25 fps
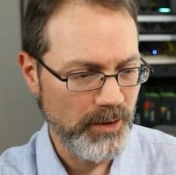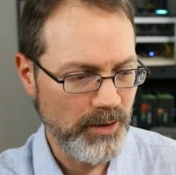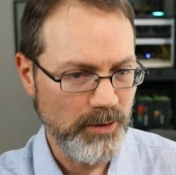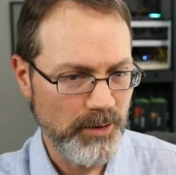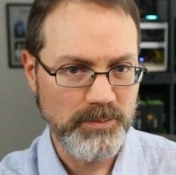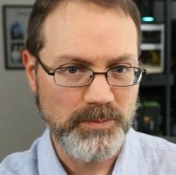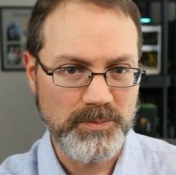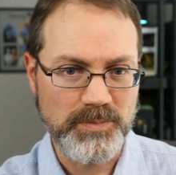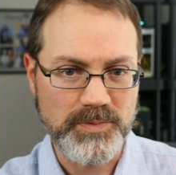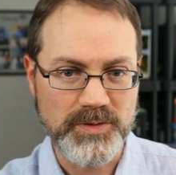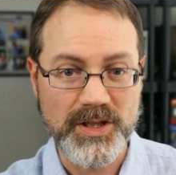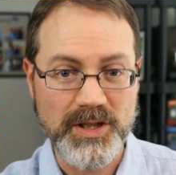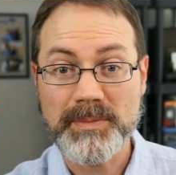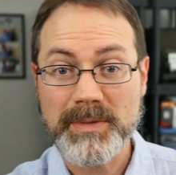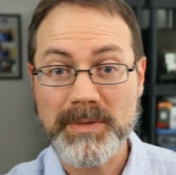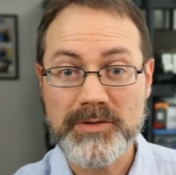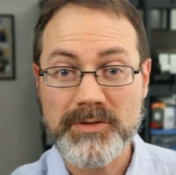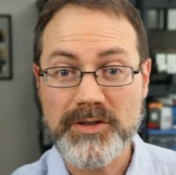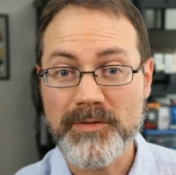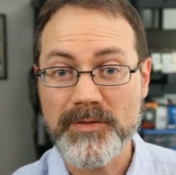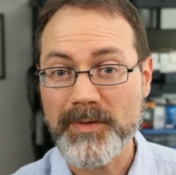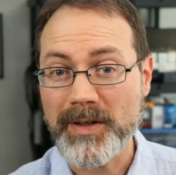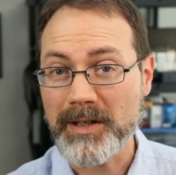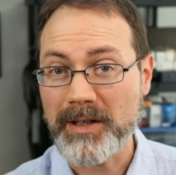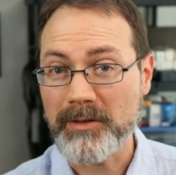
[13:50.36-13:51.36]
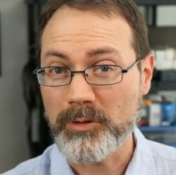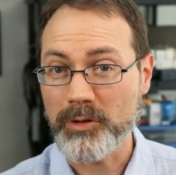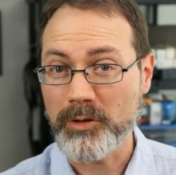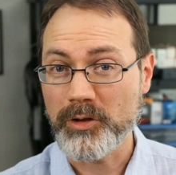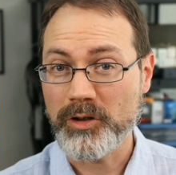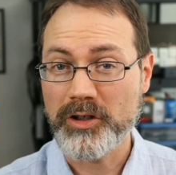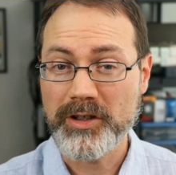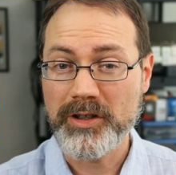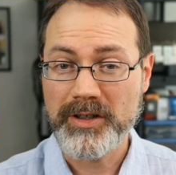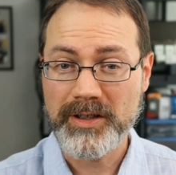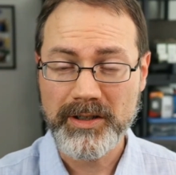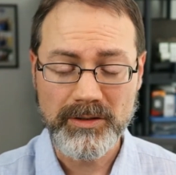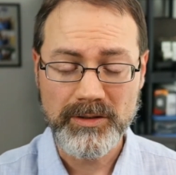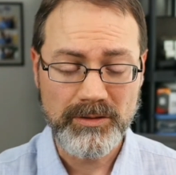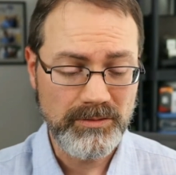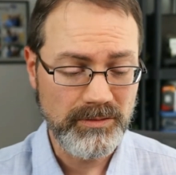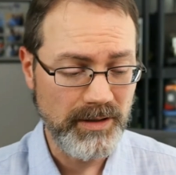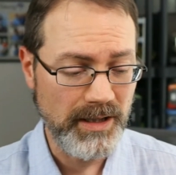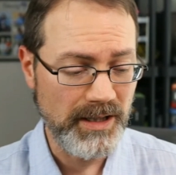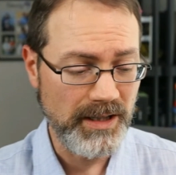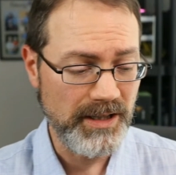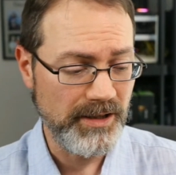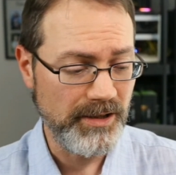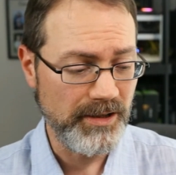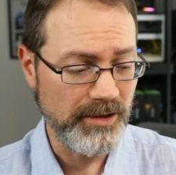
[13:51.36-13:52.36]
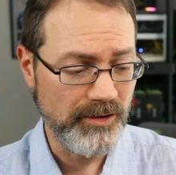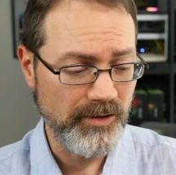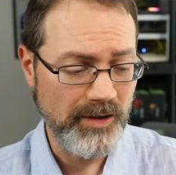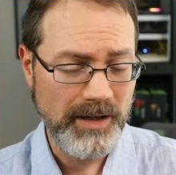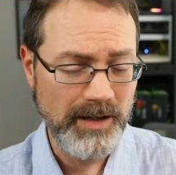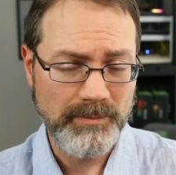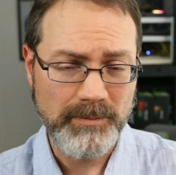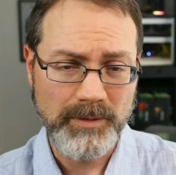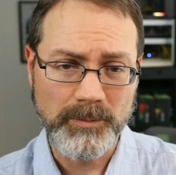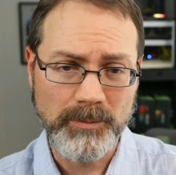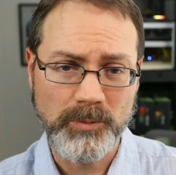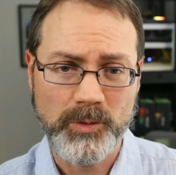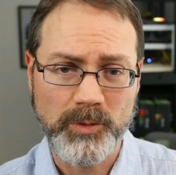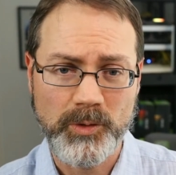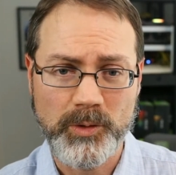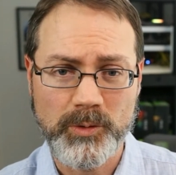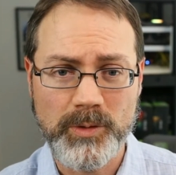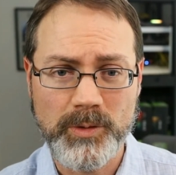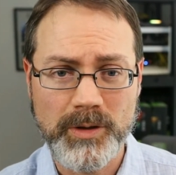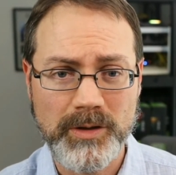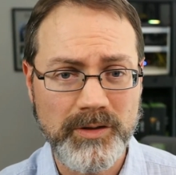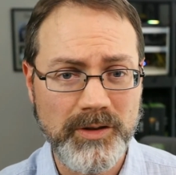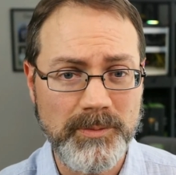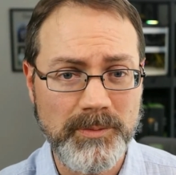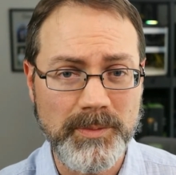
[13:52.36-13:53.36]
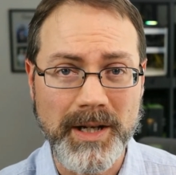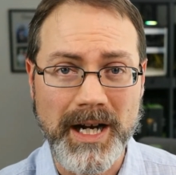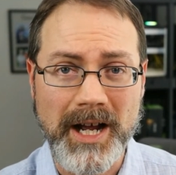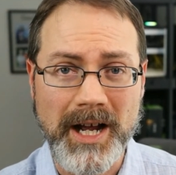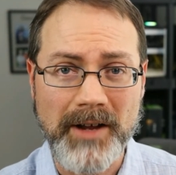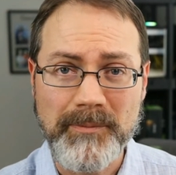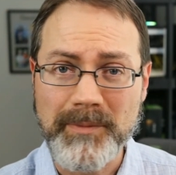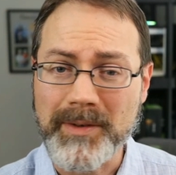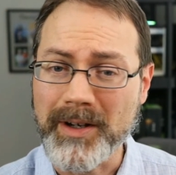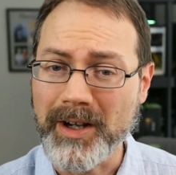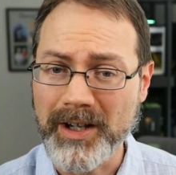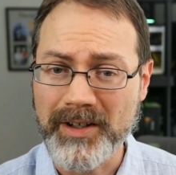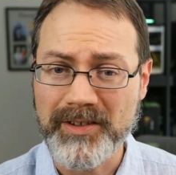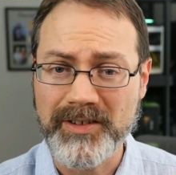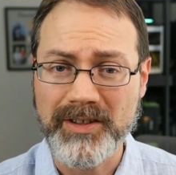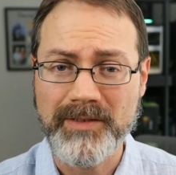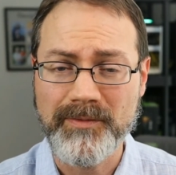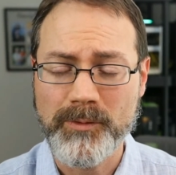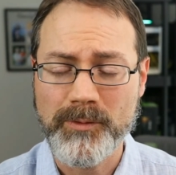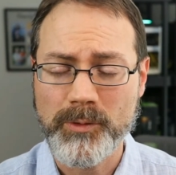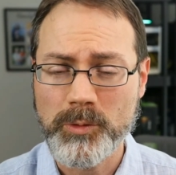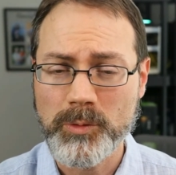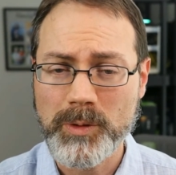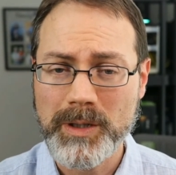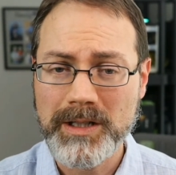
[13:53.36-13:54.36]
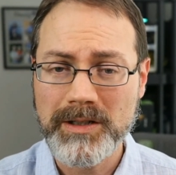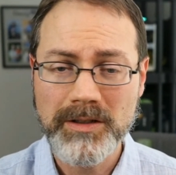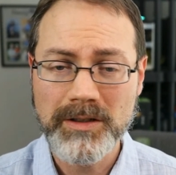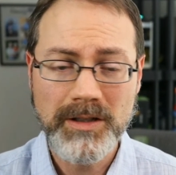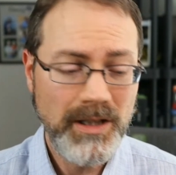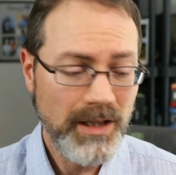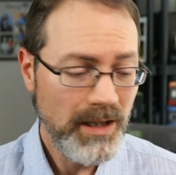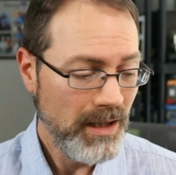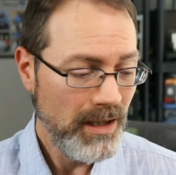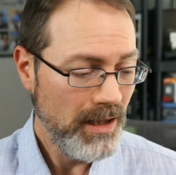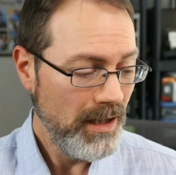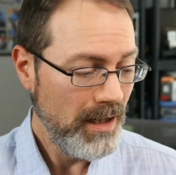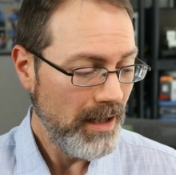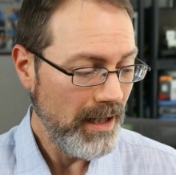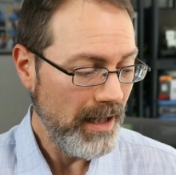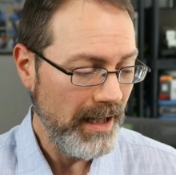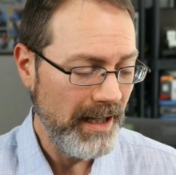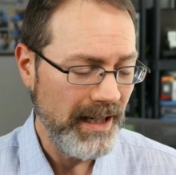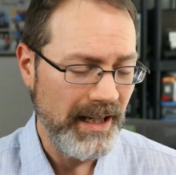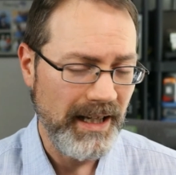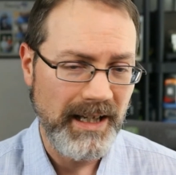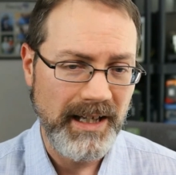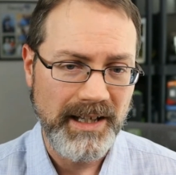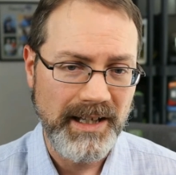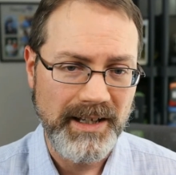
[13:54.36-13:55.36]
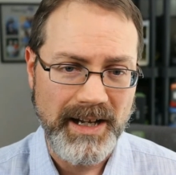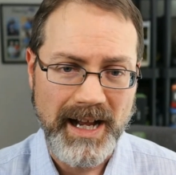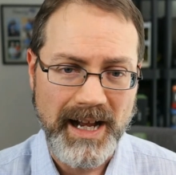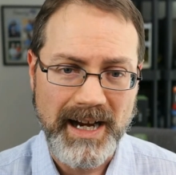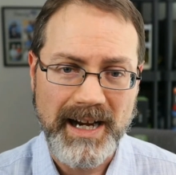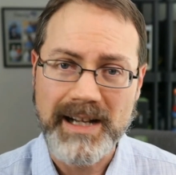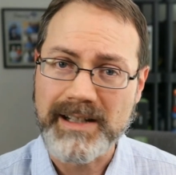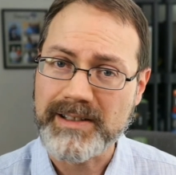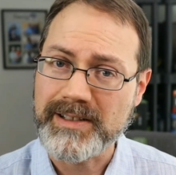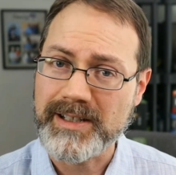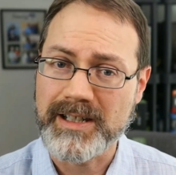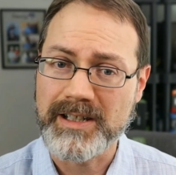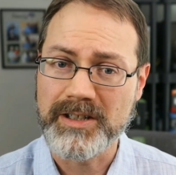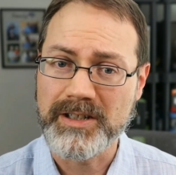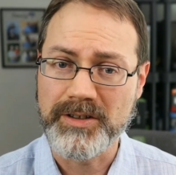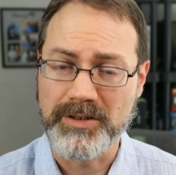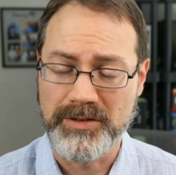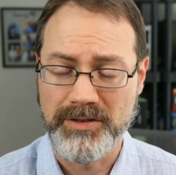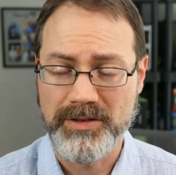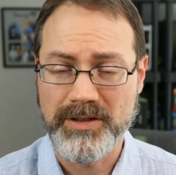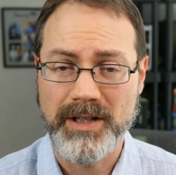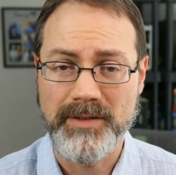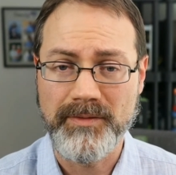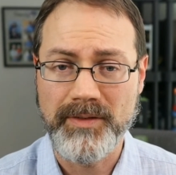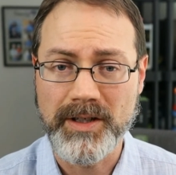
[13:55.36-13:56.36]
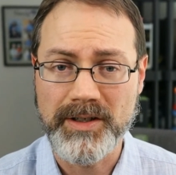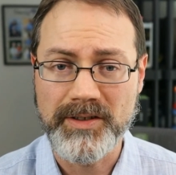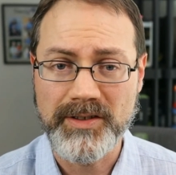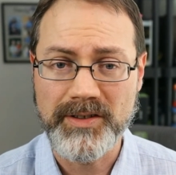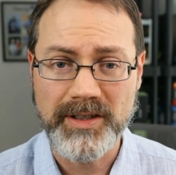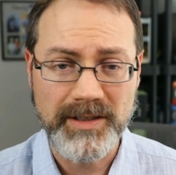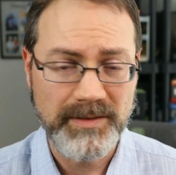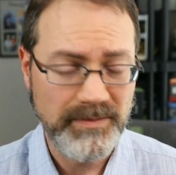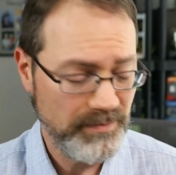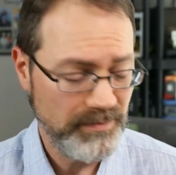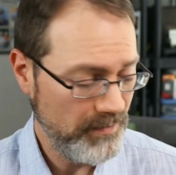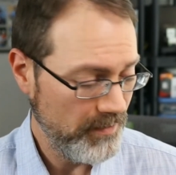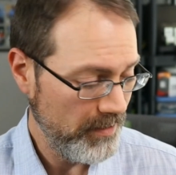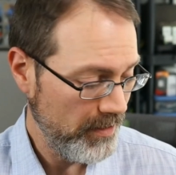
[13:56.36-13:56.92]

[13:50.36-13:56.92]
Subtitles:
Sometimes you find a really good deal and you can grab them up really quickly, but I've been hunting for a while and I got tired of hunting,